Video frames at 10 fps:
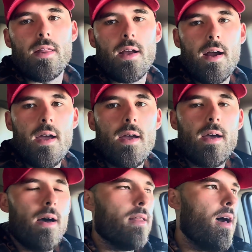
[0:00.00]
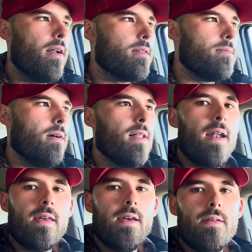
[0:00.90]
thing, right? A lot
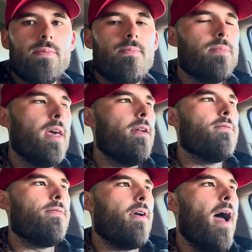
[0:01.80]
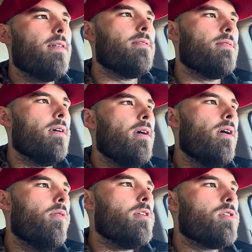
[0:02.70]
of kids get in frats,
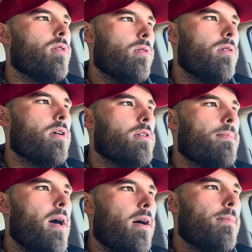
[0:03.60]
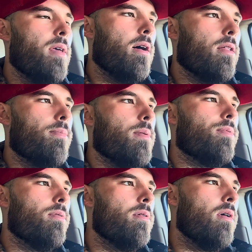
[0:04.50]
which is cool because you'll meet other
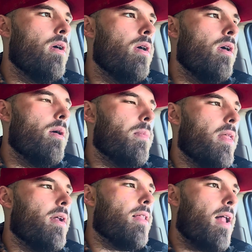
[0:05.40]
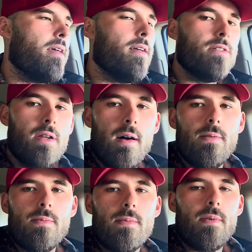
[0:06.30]
people. But then a lot of kids
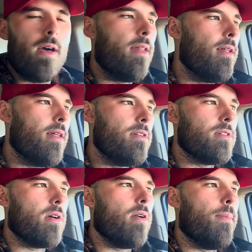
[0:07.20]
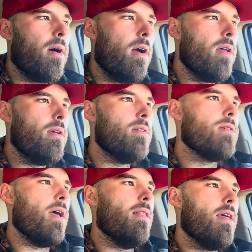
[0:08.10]
don't, and then they just go to parties
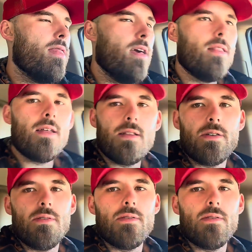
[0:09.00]
and they think that they're